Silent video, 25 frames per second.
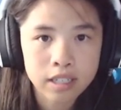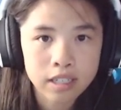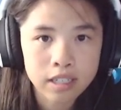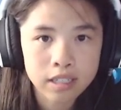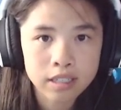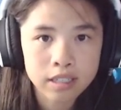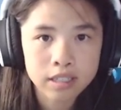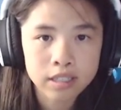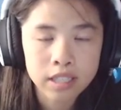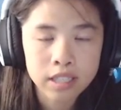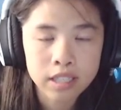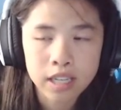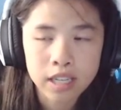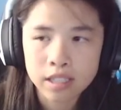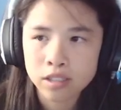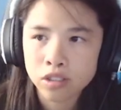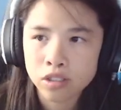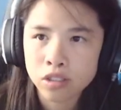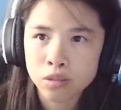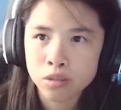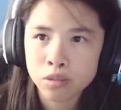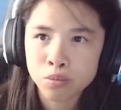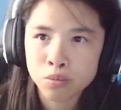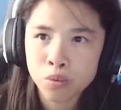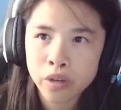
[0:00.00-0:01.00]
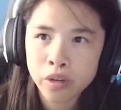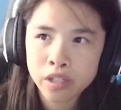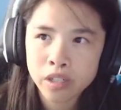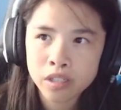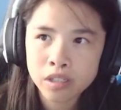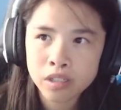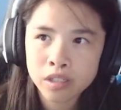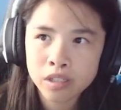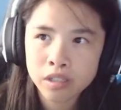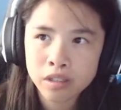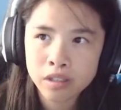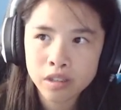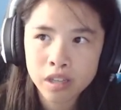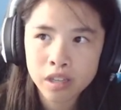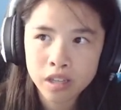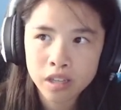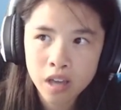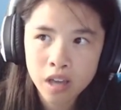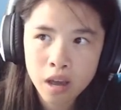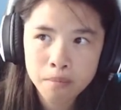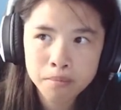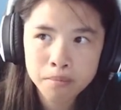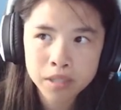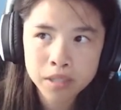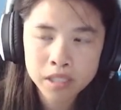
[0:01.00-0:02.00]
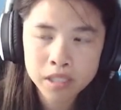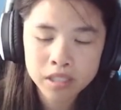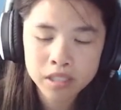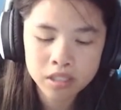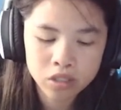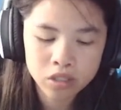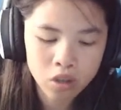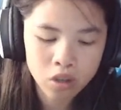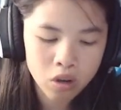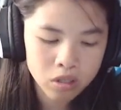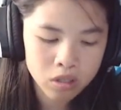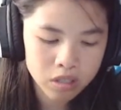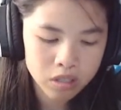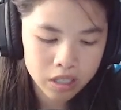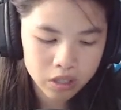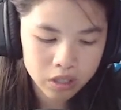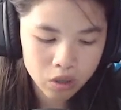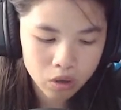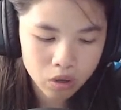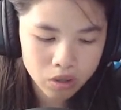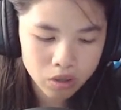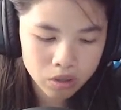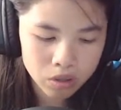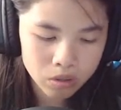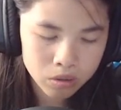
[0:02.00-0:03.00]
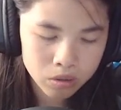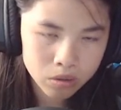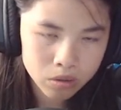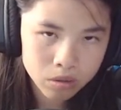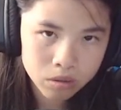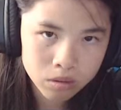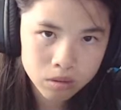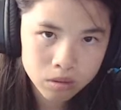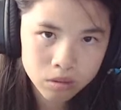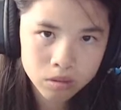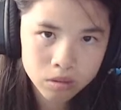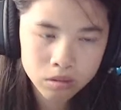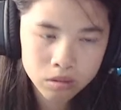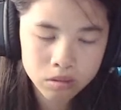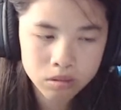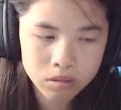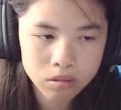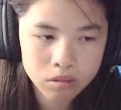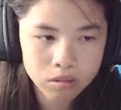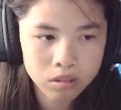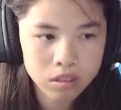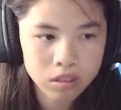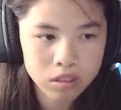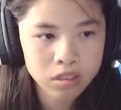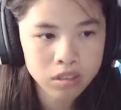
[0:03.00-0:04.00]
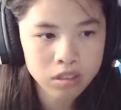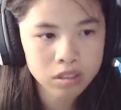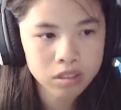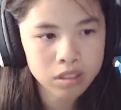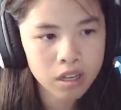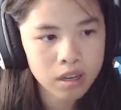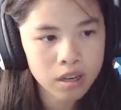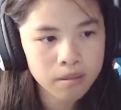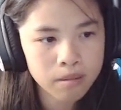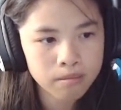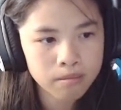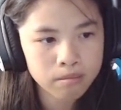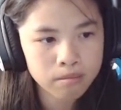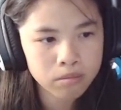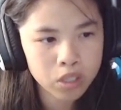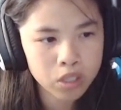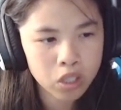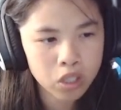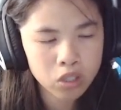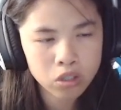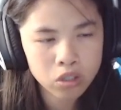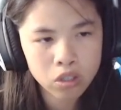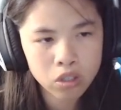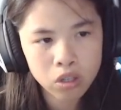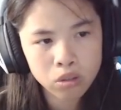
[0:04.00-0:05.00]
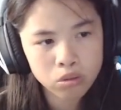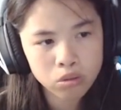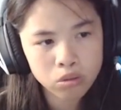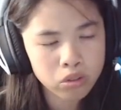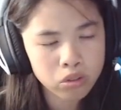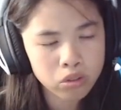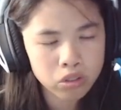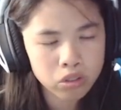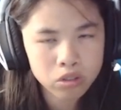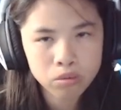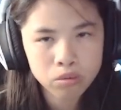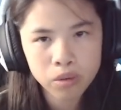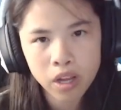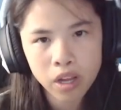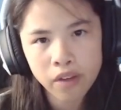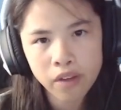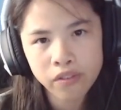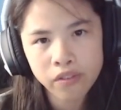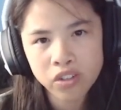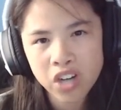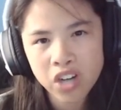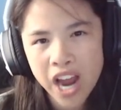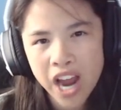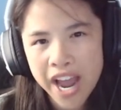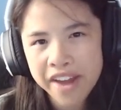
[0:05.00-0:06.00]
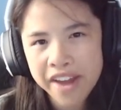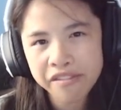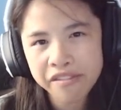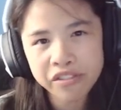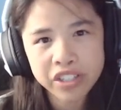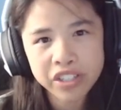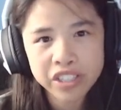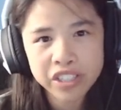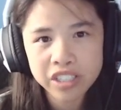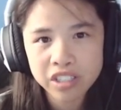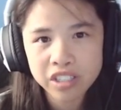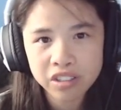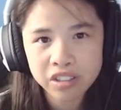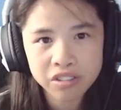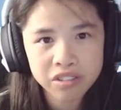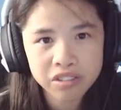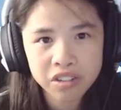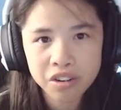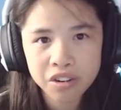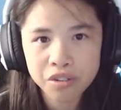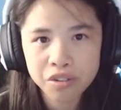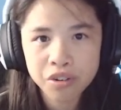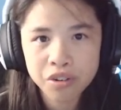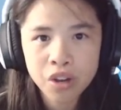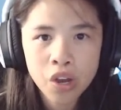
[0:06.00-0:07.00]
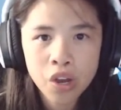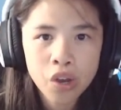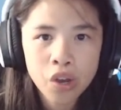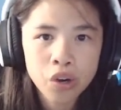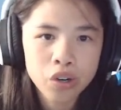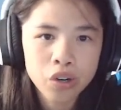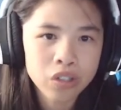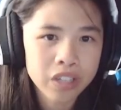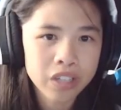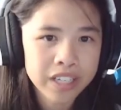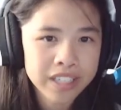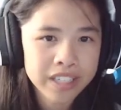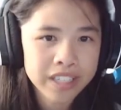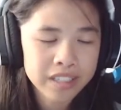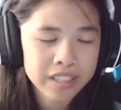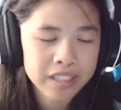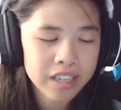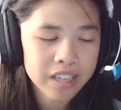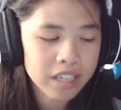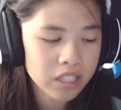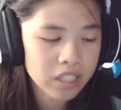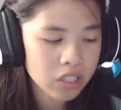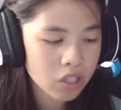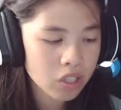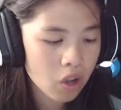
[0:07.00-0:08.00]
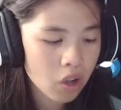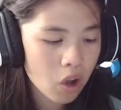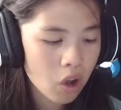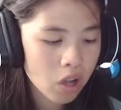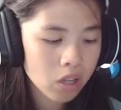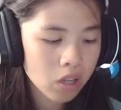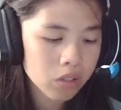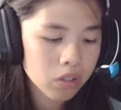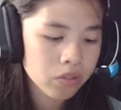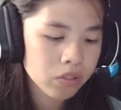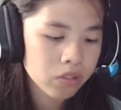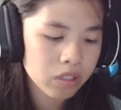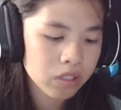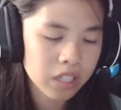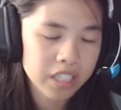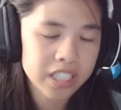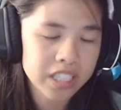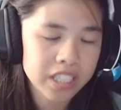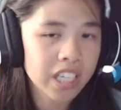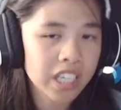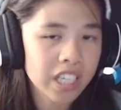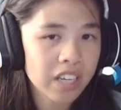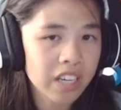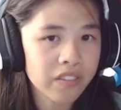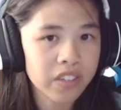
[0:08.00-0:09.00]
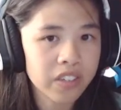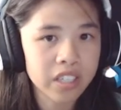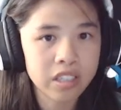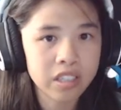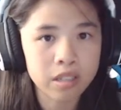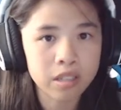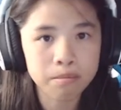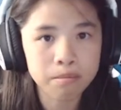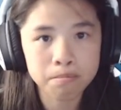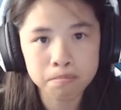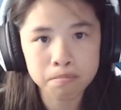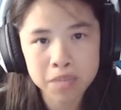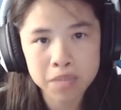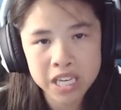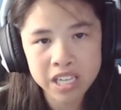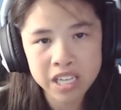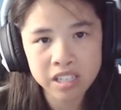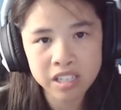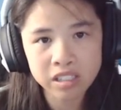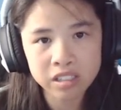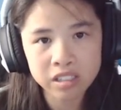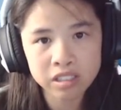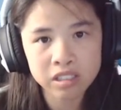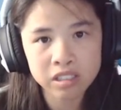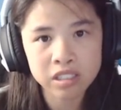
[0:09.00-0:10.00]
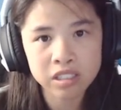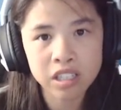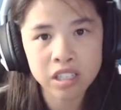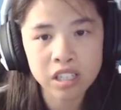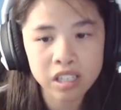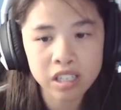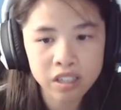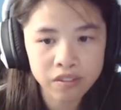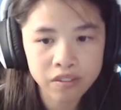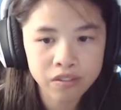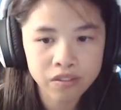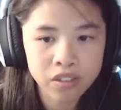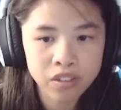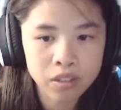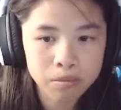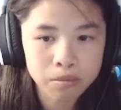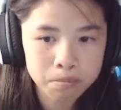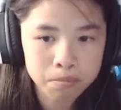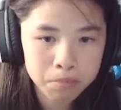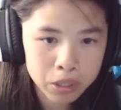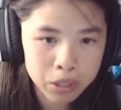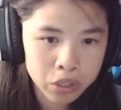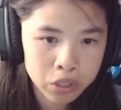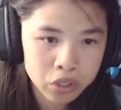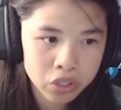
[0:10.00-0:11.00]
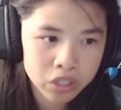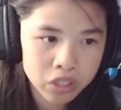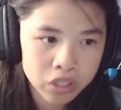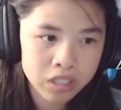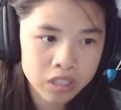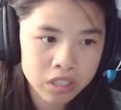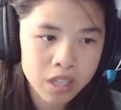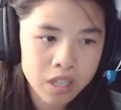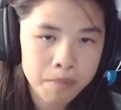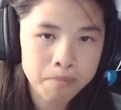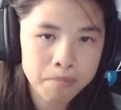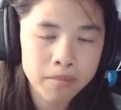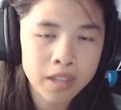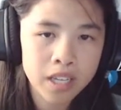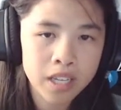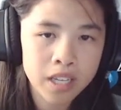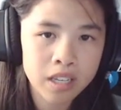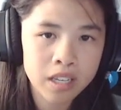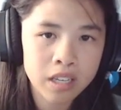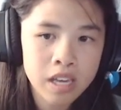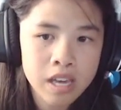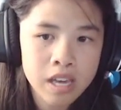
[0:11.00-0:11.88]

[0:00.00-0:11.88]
yeah, there's one of the companies is called like Wholesome Clothes or whatever. I really don't know. Or like it's all for like saving the bees. Like if you purchase something,